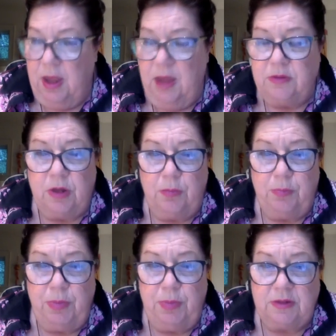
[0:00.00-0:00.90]
So
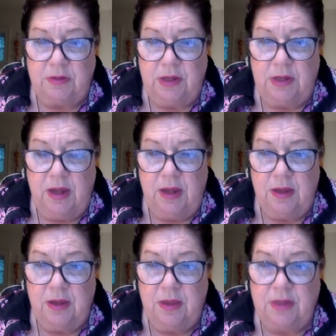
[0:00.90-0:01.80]
basically,
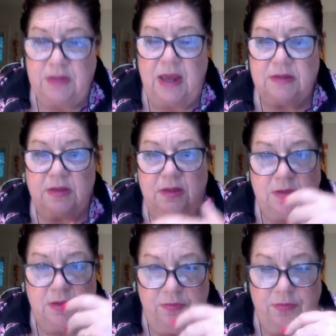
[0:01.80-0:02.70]
this excess
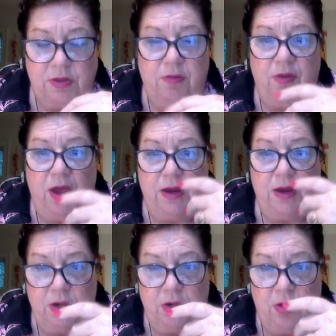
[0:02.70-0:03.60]
of the fire
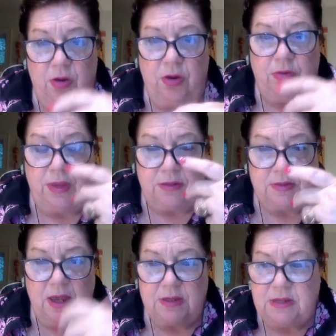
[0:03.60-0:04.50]
and earth,
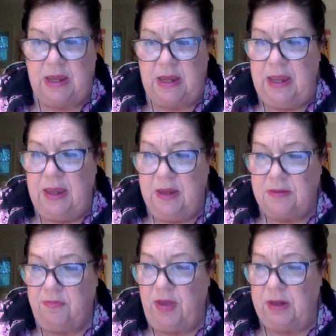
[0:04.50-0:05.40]
excess, is
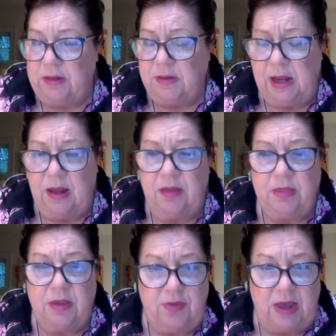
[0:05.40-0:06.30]
affecting
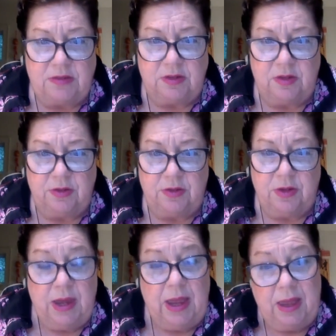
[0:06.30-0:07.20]
the vascular
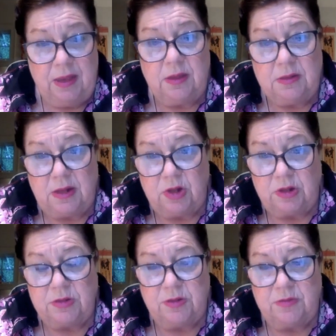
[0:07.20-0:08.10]
and the
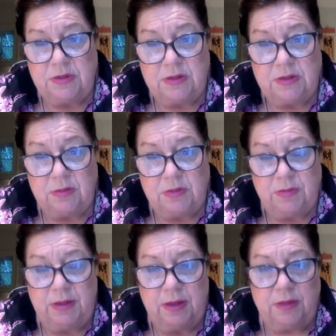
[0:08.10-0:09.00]
digestive systems,
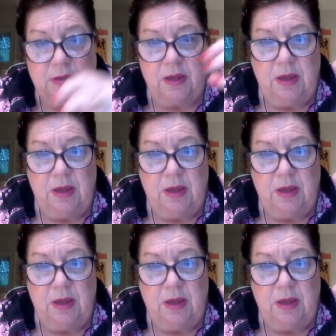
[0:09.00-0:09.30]
because